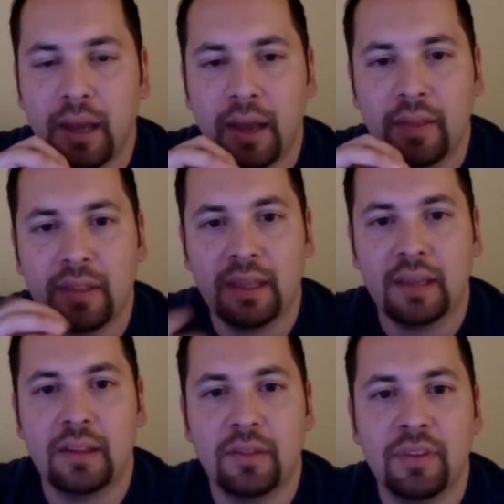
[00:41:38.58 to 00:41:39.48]
And
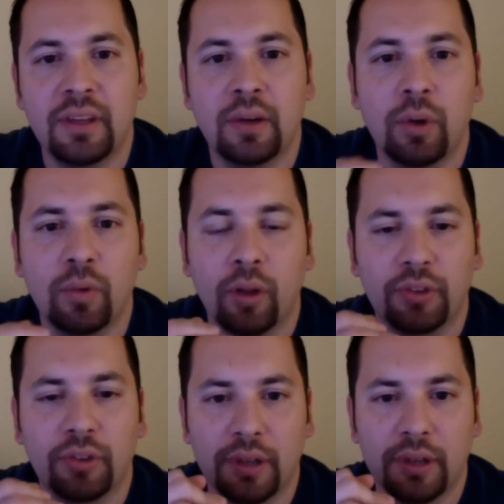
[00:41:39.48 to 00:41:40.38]
the Vita one will
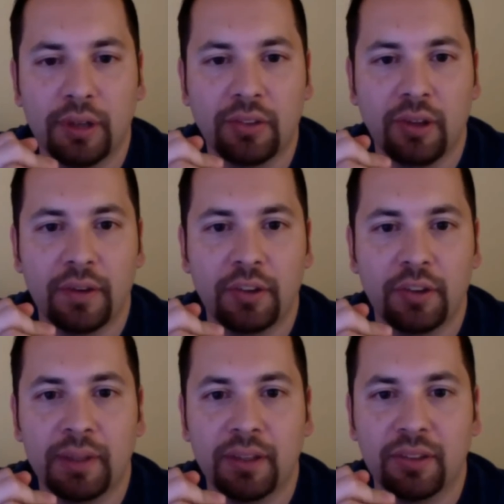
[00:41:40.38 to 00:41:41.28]
also look nice on there,
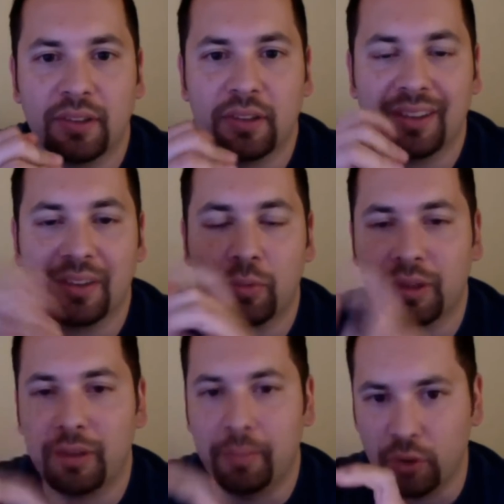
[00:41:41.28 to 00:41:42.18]
just because you get the
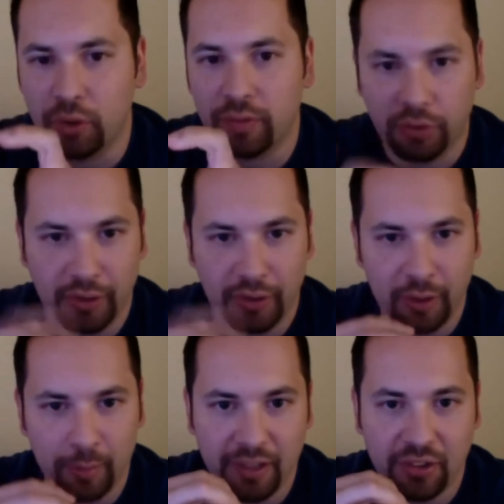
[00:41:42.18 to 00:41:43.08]
really beautiful,
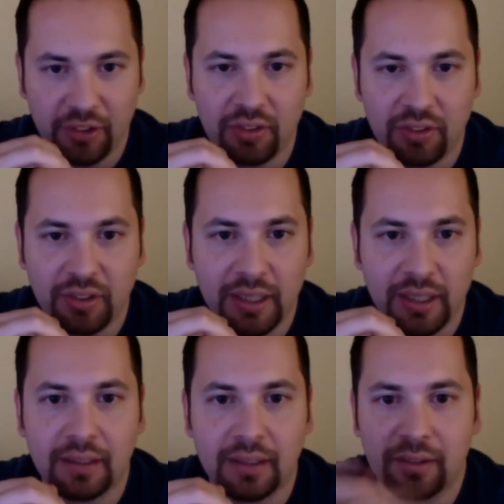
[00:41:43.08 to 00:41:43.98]
crisp HD
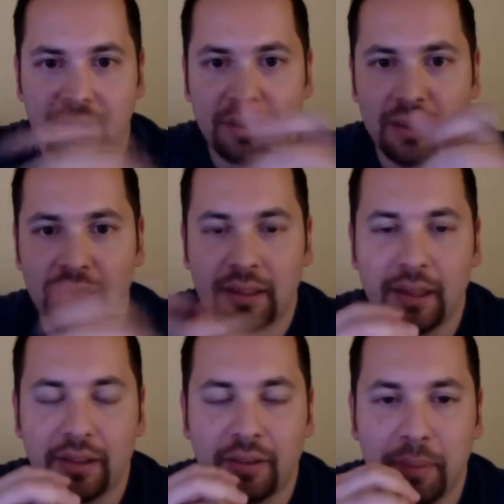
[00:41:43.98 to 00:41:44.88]
screen, and it's
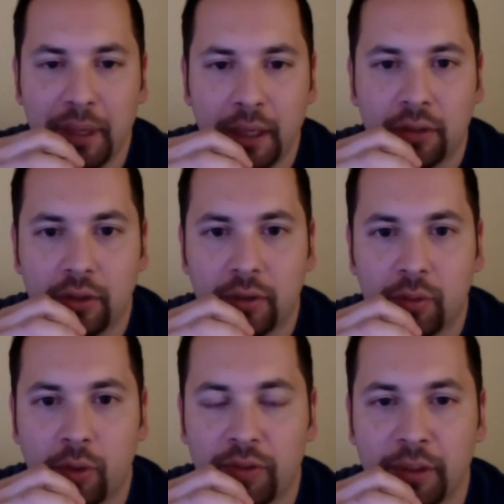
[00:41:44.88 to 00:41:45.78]
nice and big, so it
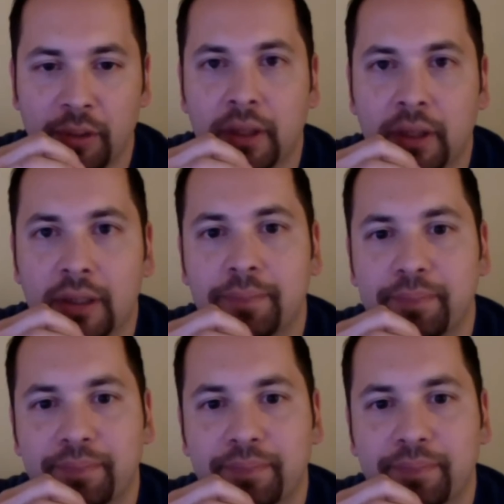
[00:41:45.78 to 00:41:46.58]
won't fit in your pocket.